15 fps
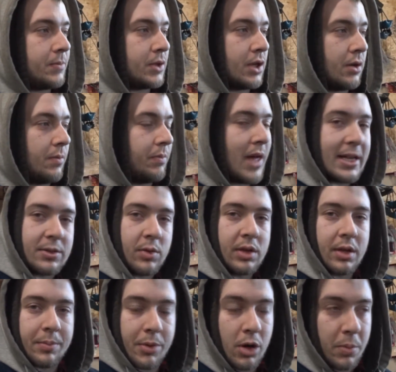So that's when the
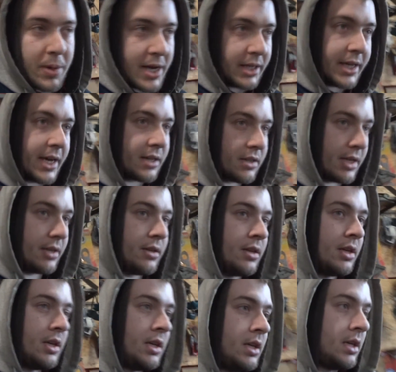propane kicks in,
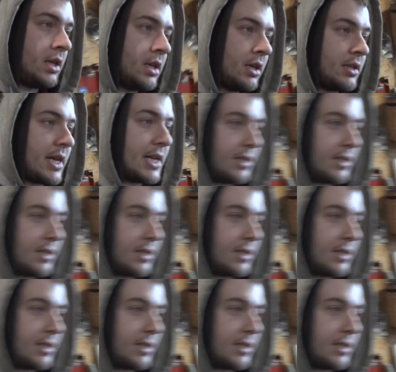because that